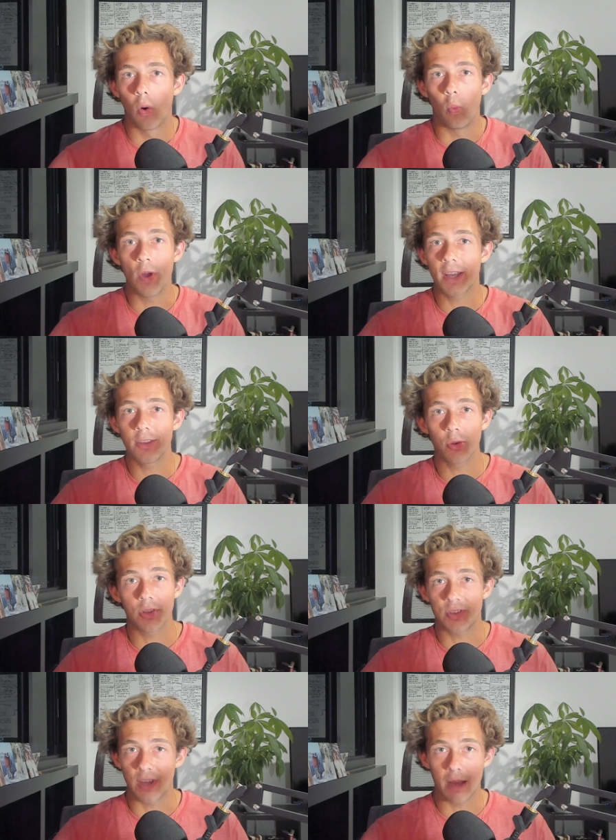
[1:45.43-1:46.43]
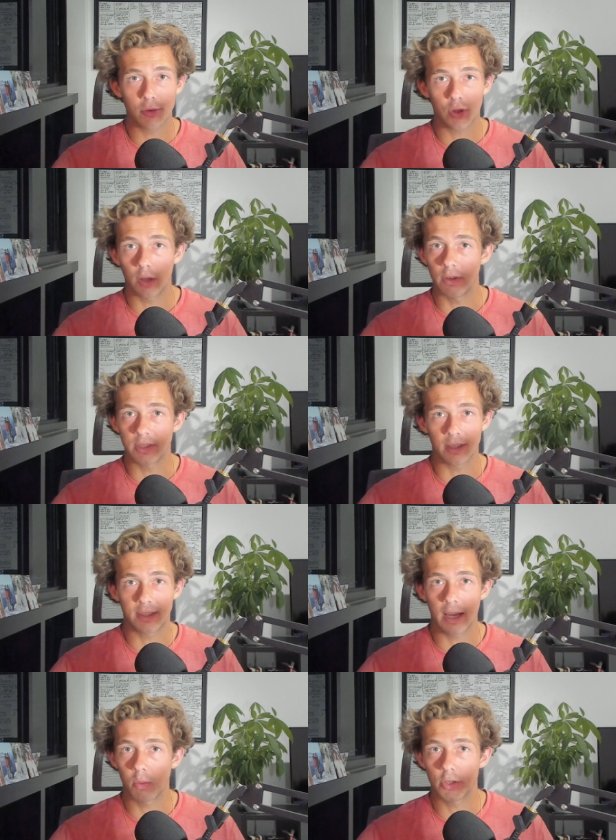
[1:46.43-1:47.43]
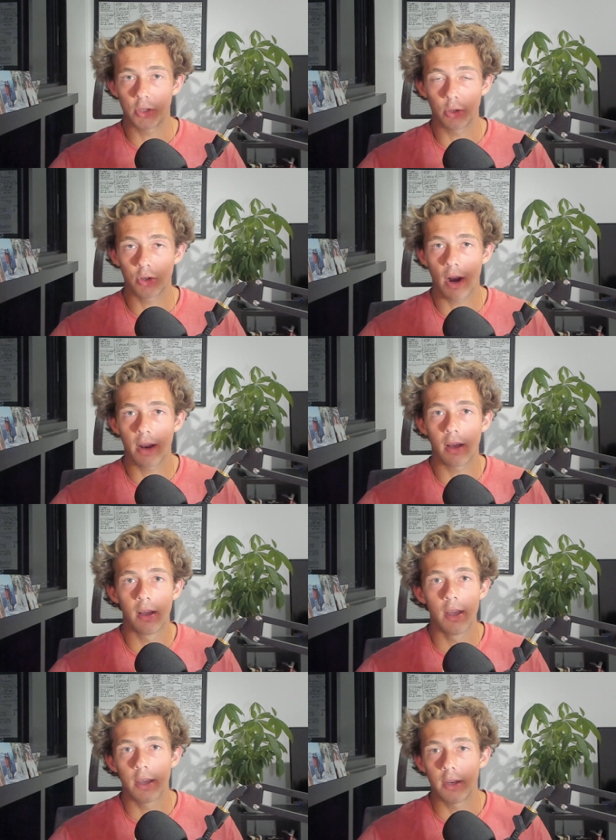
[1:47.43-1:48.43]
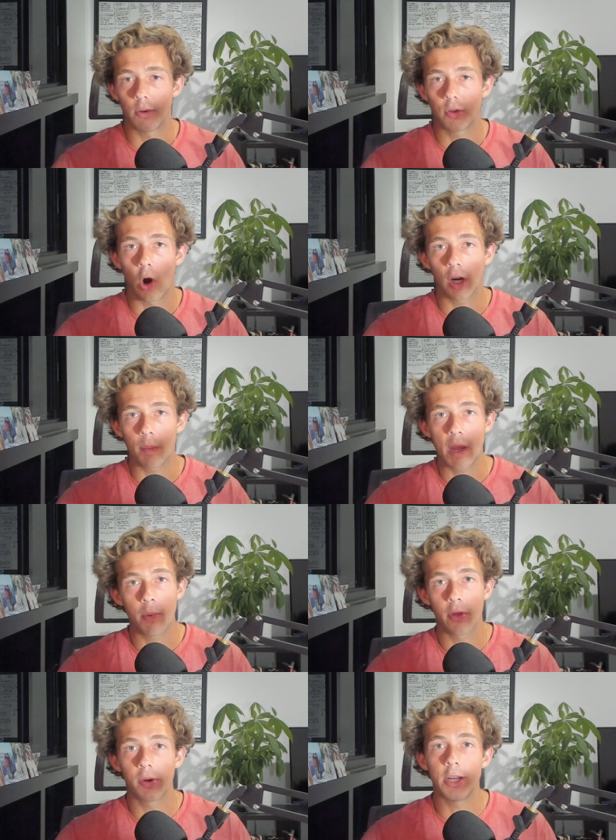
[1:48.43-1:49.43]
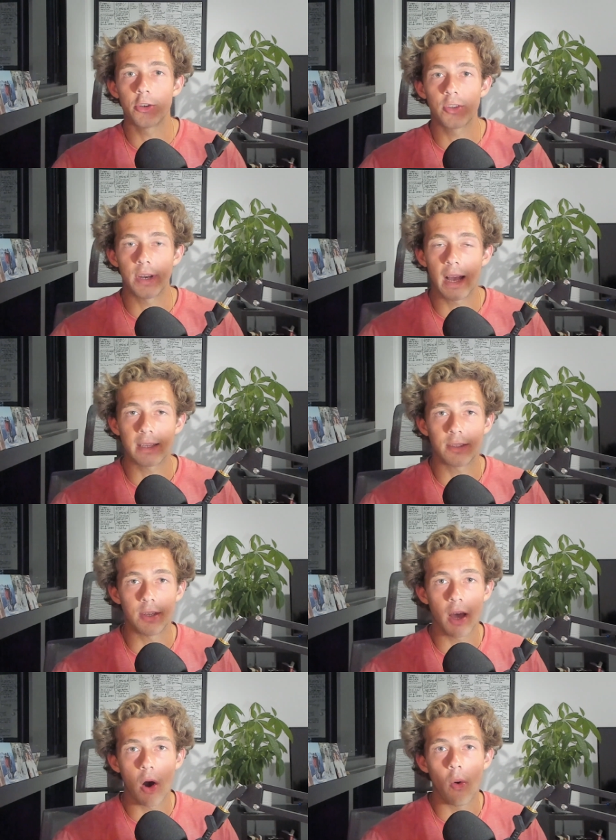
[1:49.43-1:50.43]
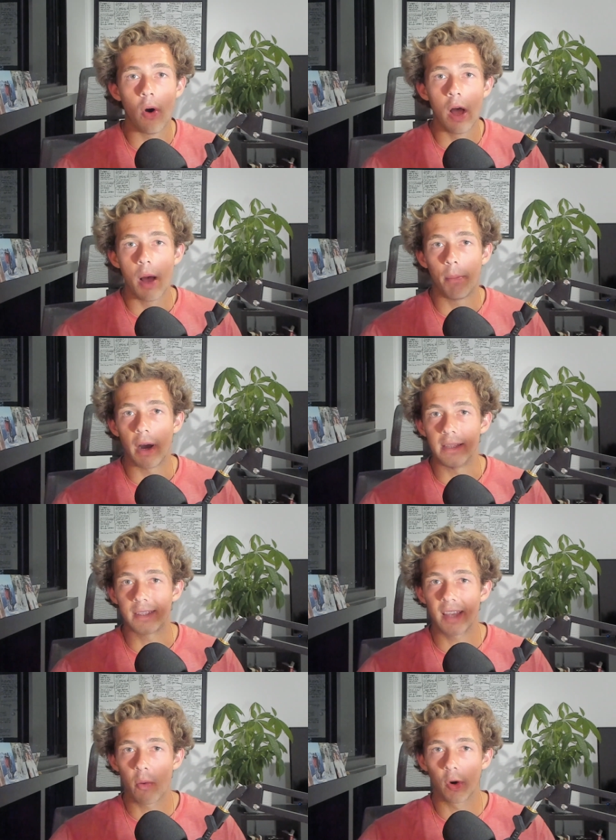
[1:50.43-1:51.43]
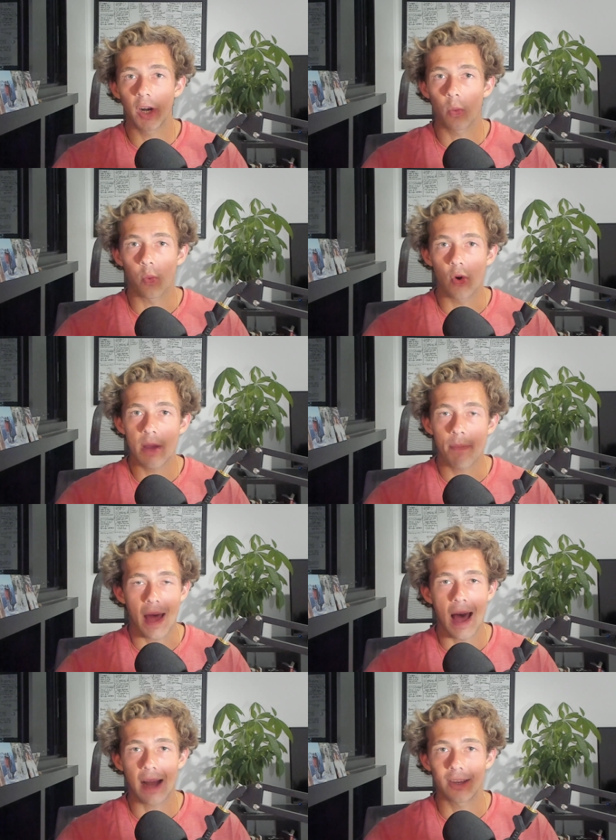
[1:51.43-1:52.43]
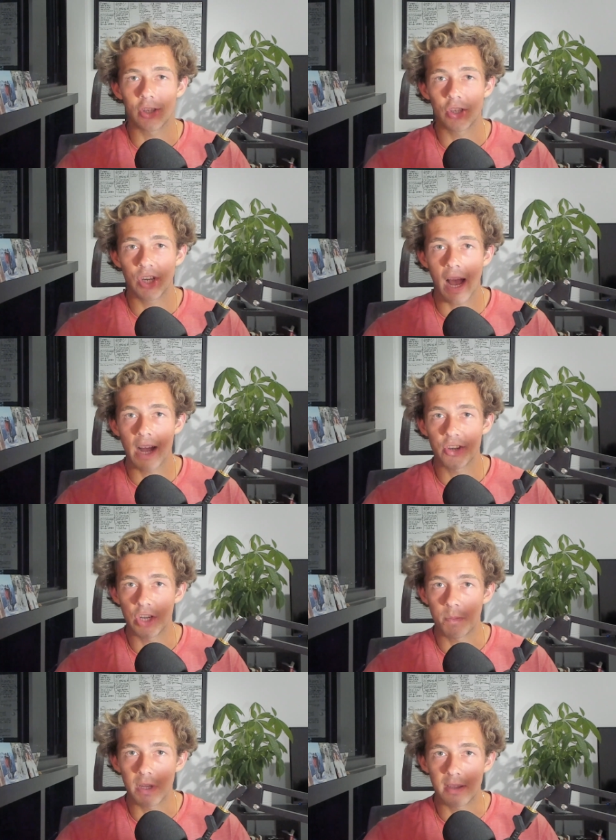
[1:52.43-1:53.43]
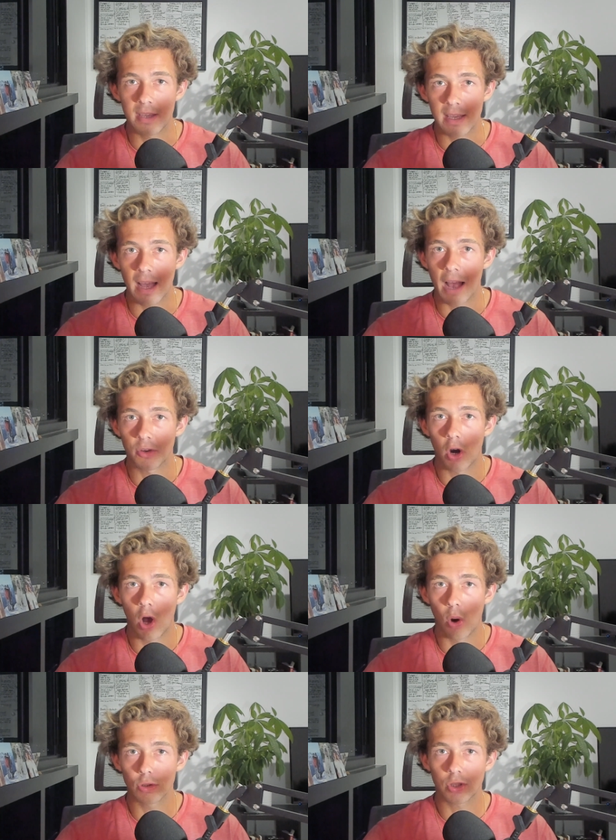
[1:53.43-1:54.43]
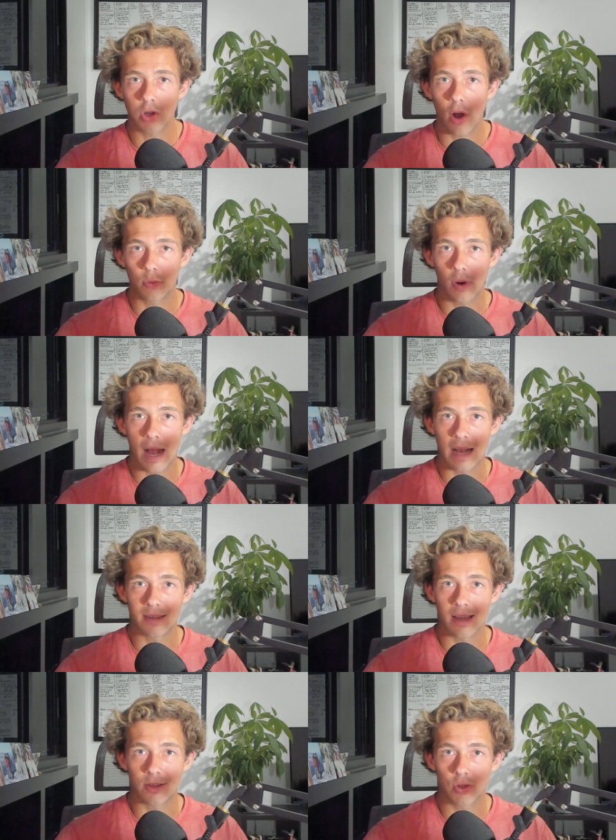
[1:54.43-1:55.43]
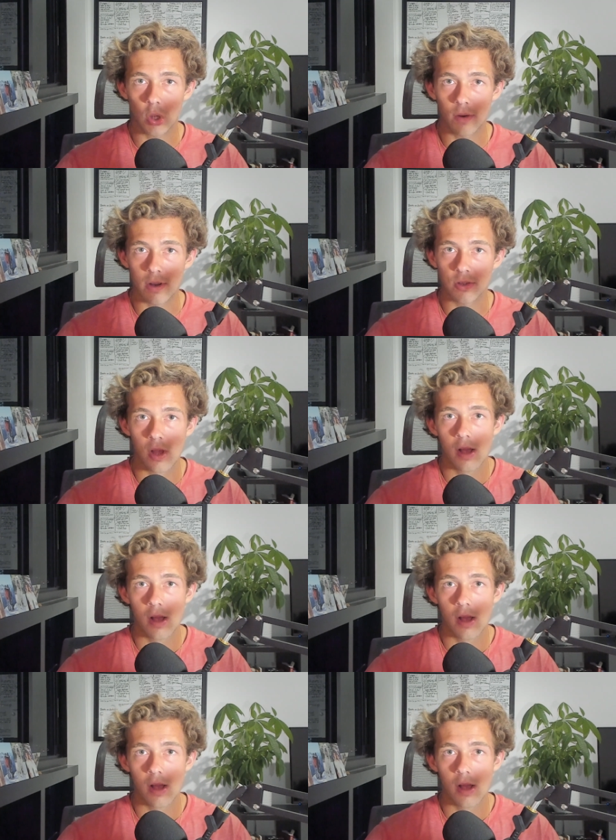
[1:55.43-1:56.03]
We can do the same service. Let's say we're still trying to, you know, target people that are interested in SEO, but instead we're going to repackage ChatGPT as our own software as a service.